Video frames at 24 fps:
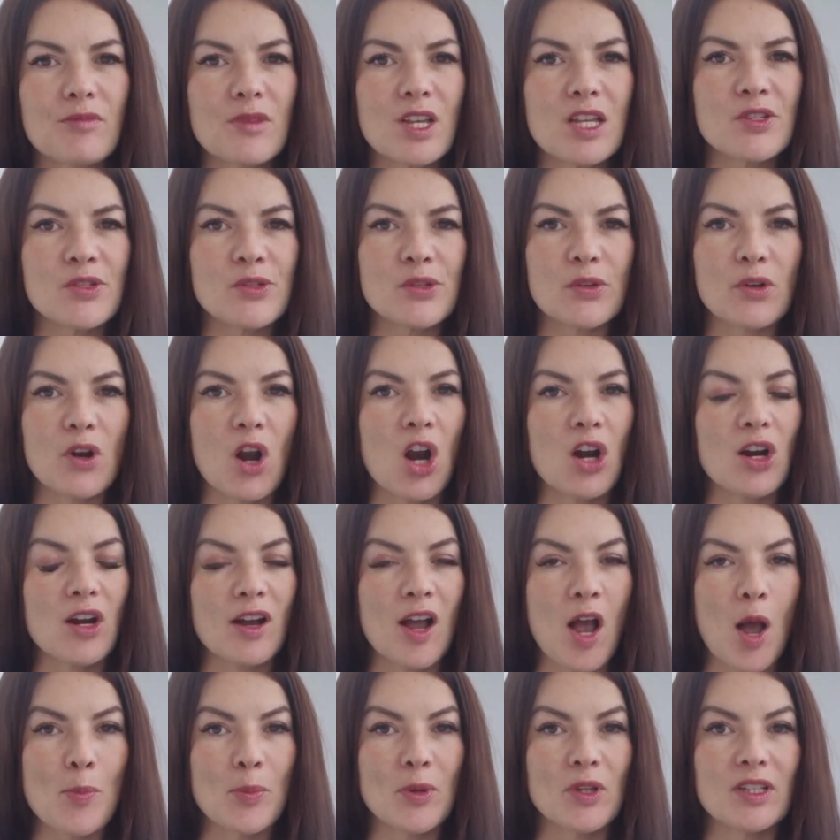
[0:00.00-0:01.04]
So there are
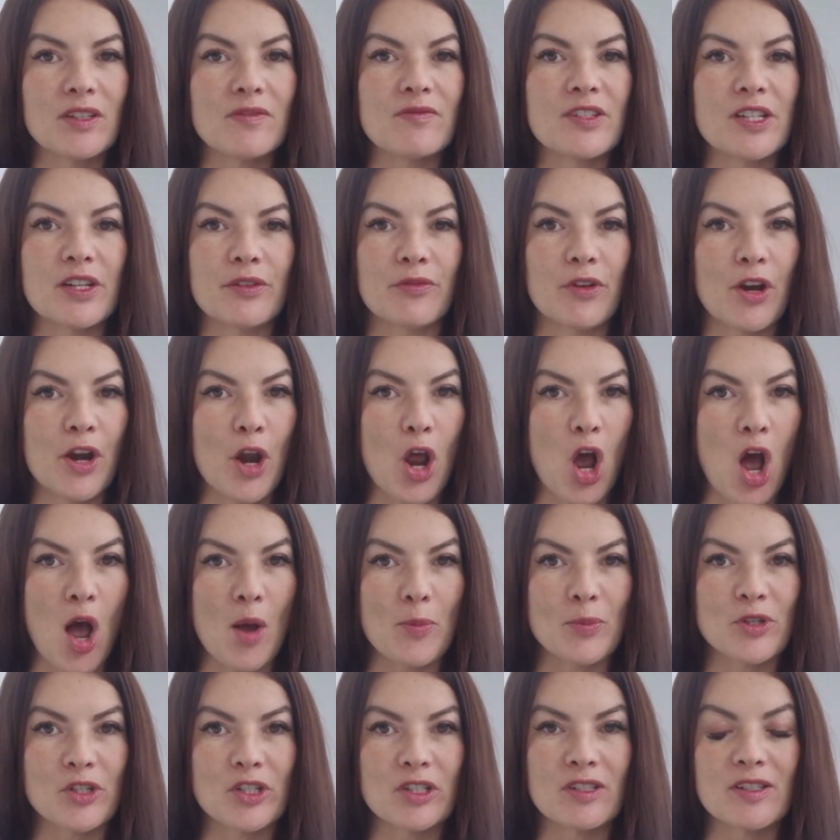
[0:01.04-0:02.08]
a couple of different
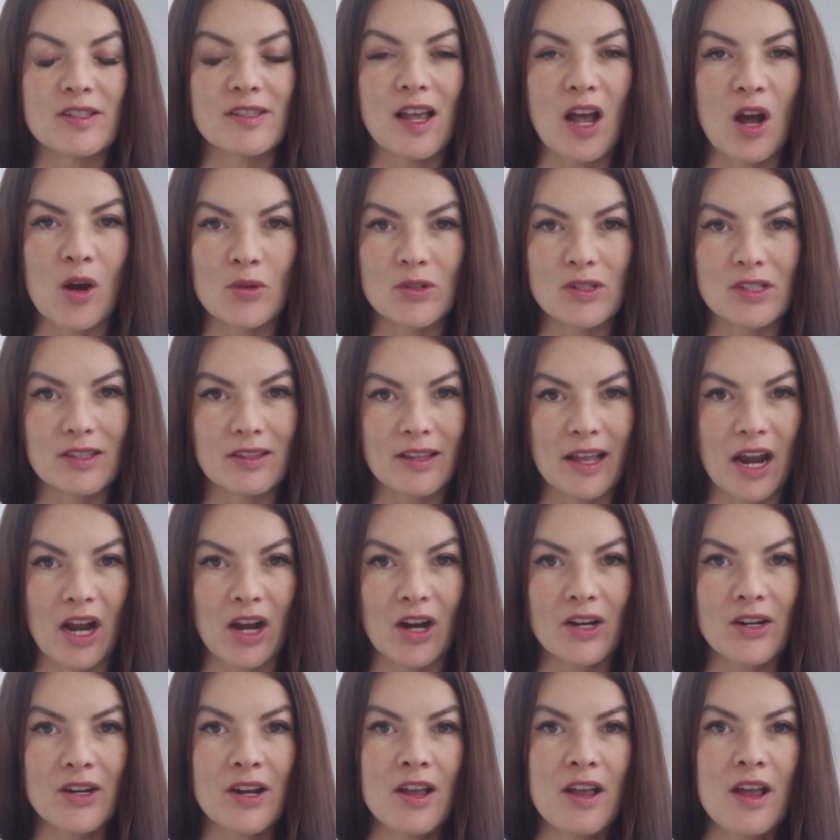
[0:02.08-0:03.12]
options out
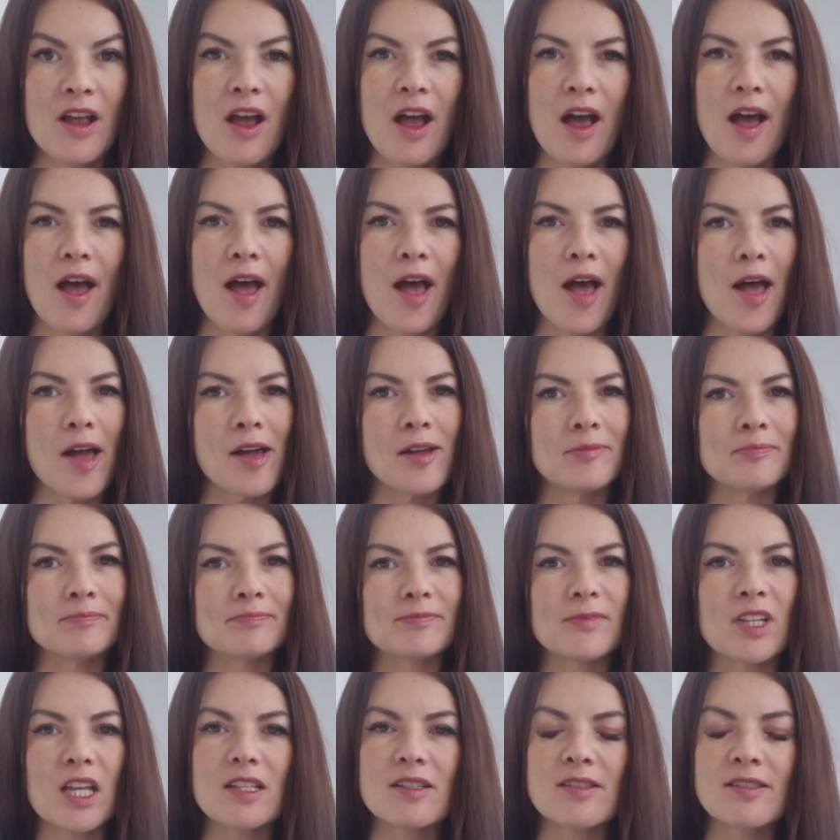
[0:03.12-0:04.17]
there.
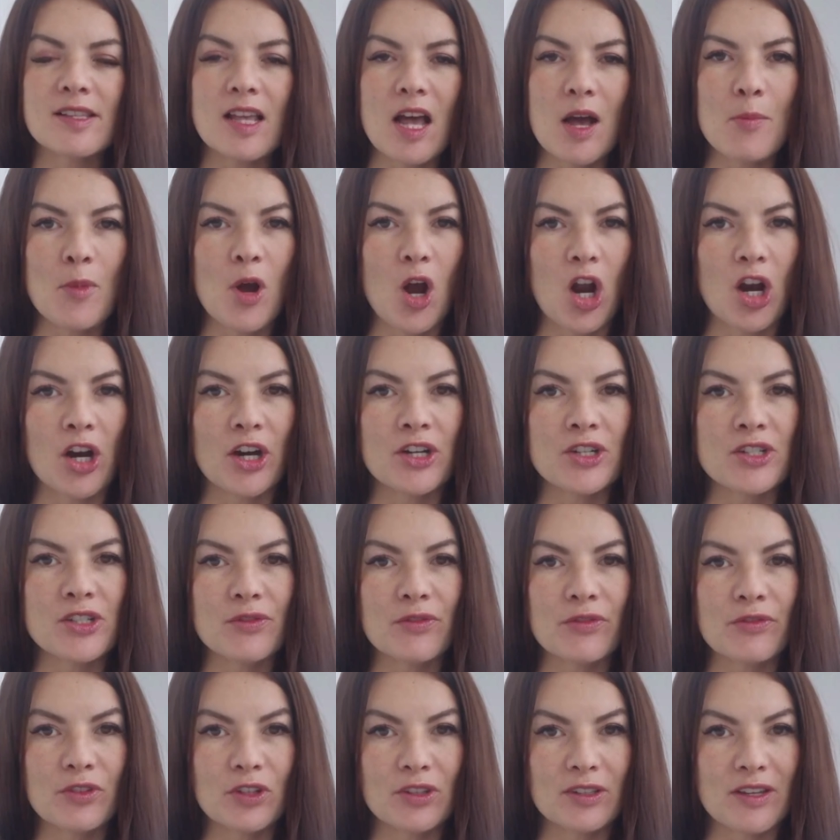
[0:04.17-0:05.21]
Some aren't
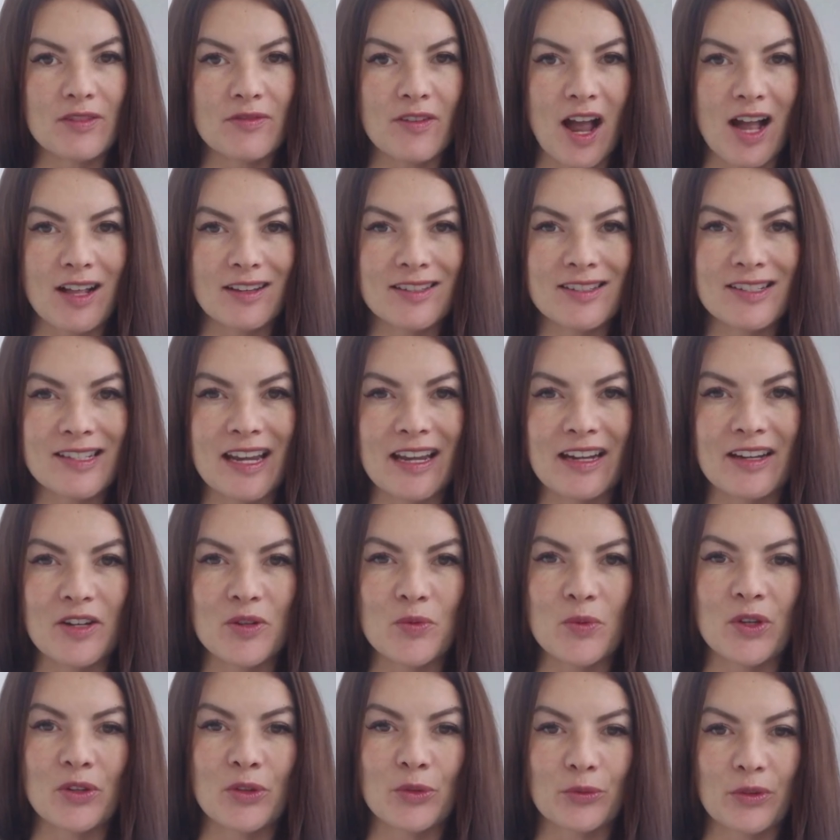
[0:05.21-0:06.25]
fully
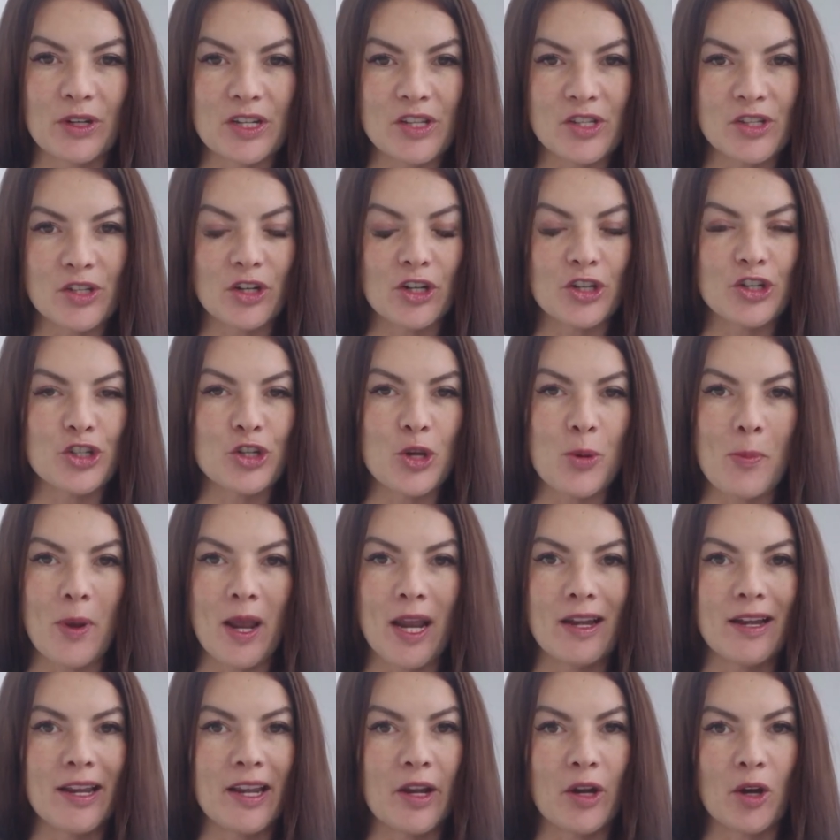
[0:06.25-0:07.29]
validated with research. You
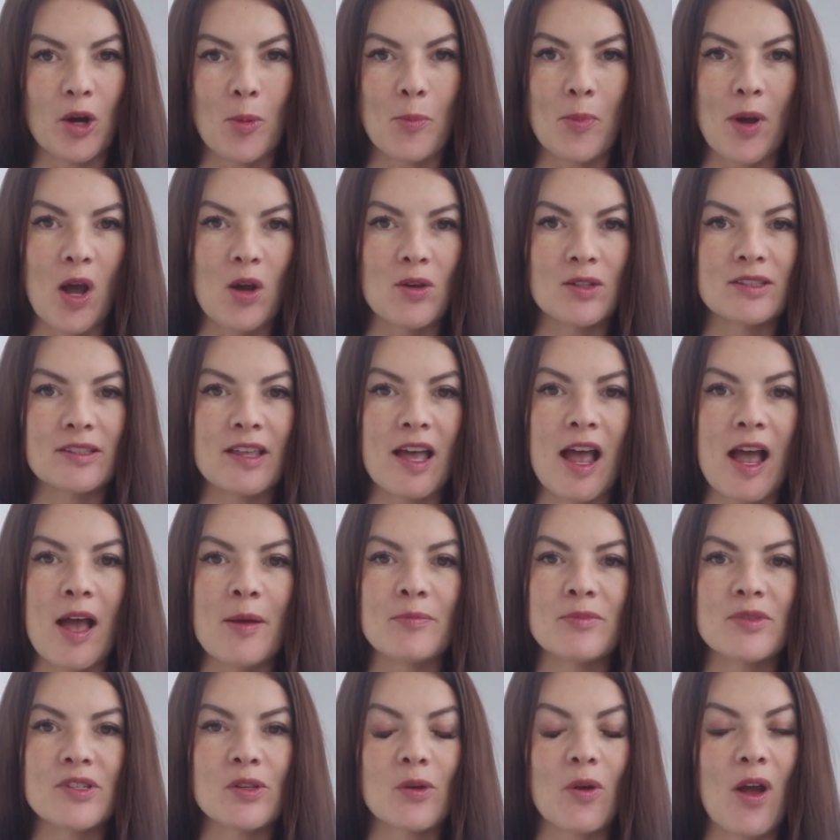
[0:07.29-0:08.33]
might hear about
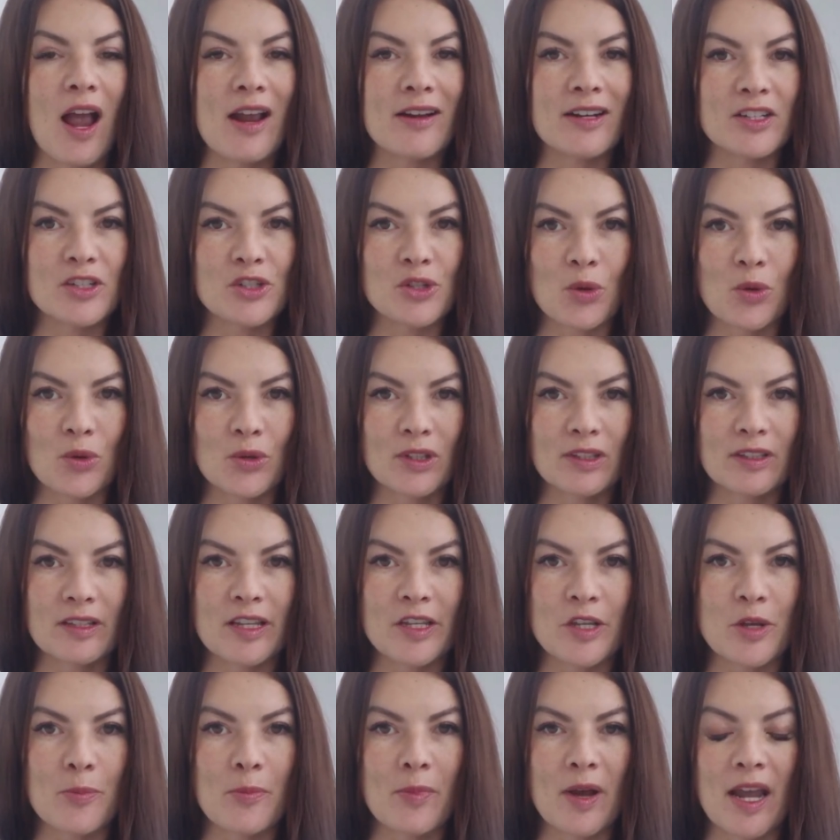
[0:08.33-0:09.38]
them. So
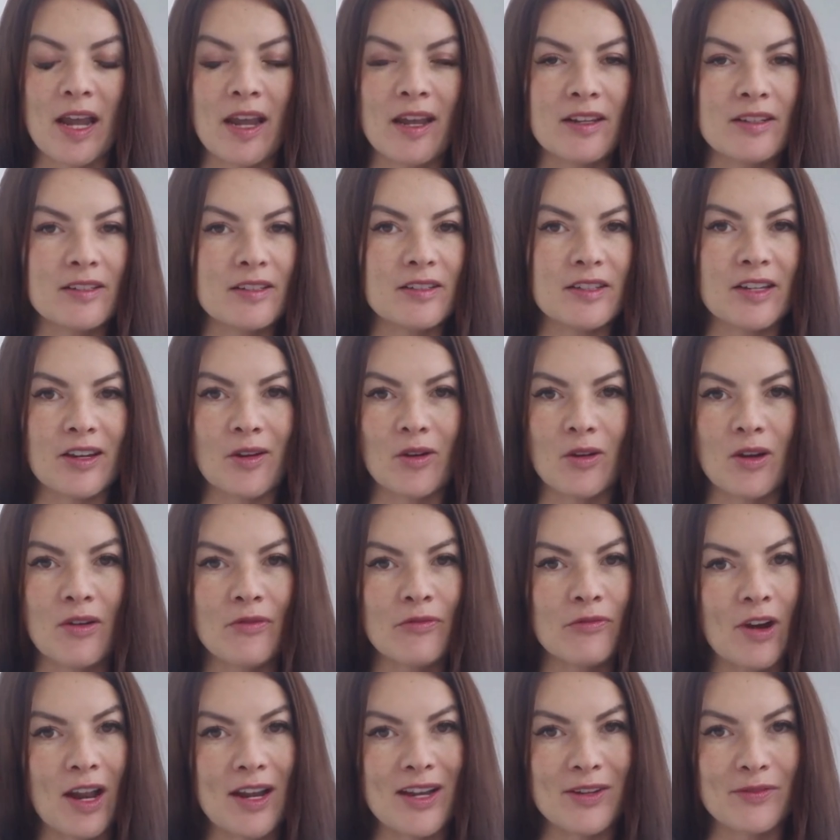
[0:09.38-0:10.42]
anecdotally, you might, a
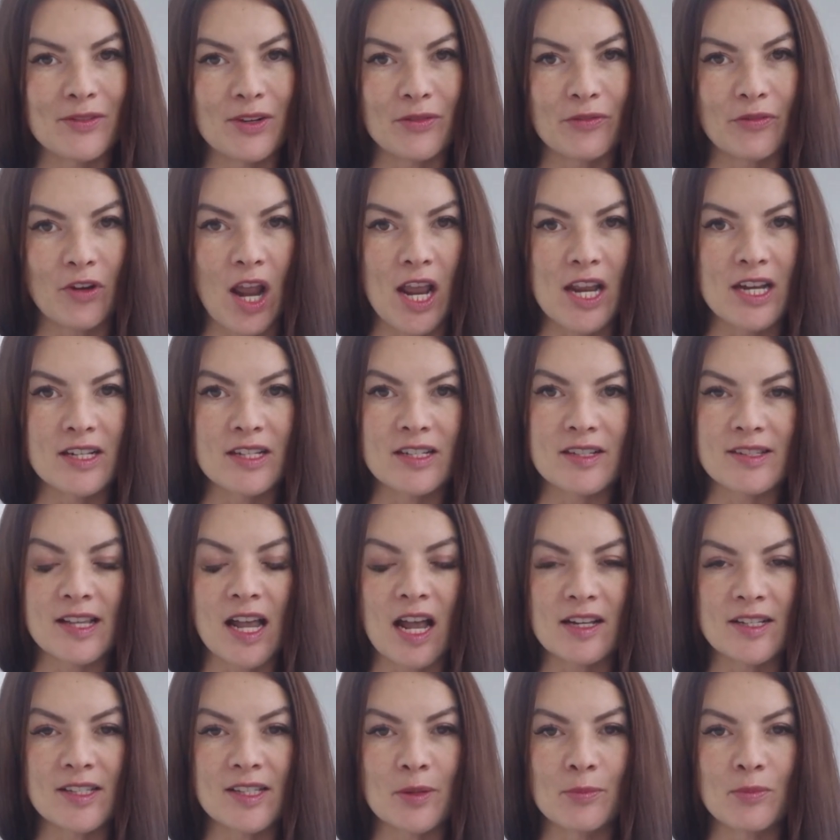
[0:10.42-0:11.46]
friend of a friend has
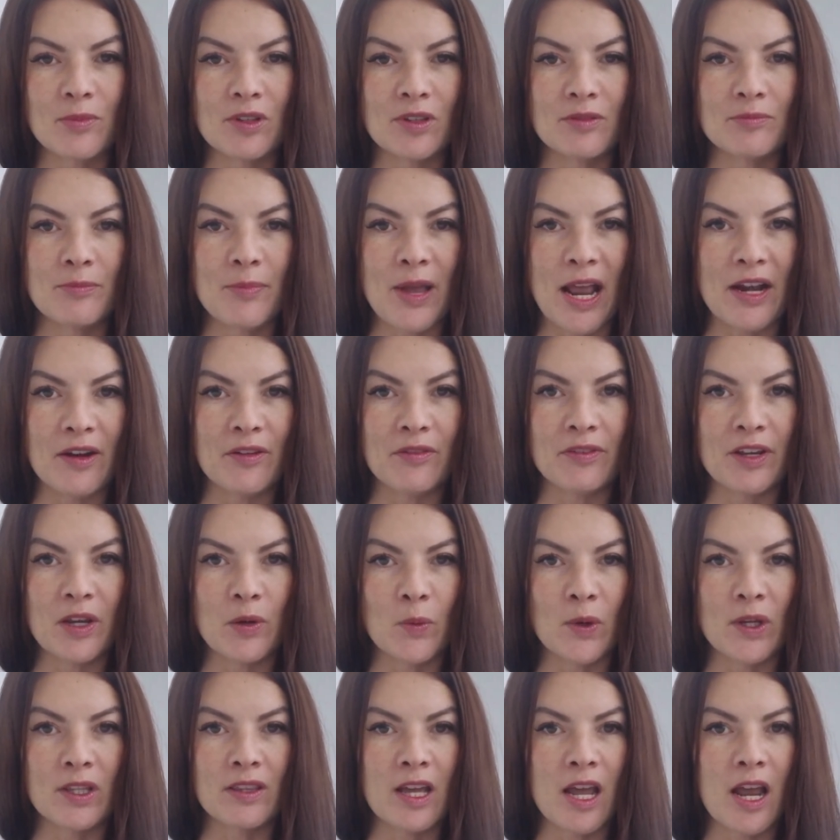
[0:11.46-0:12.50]
had some
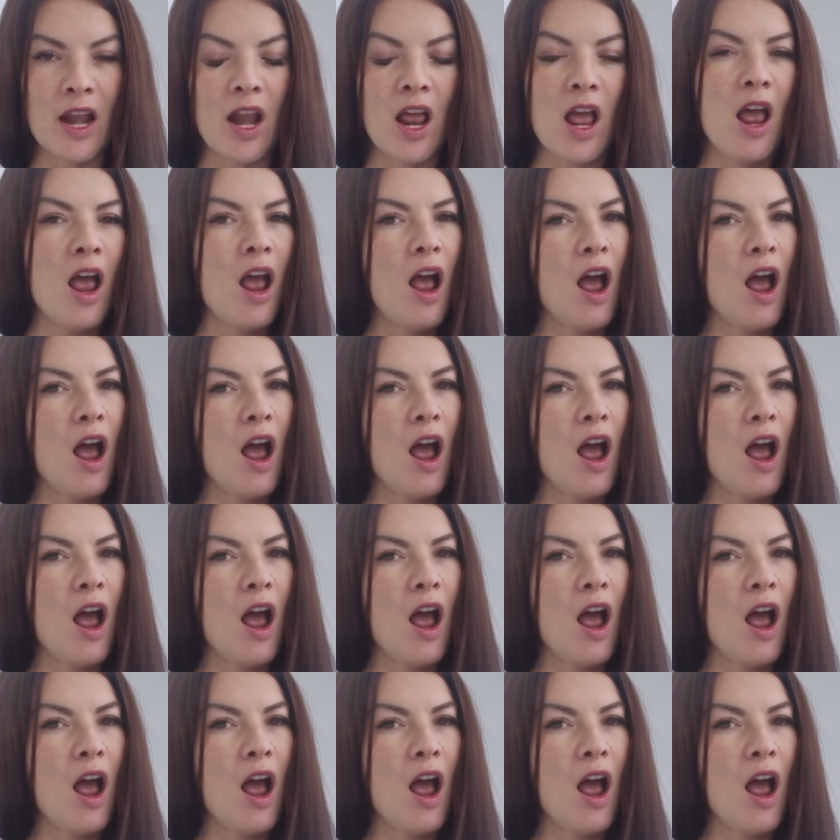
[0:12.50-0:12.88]
benefit with it.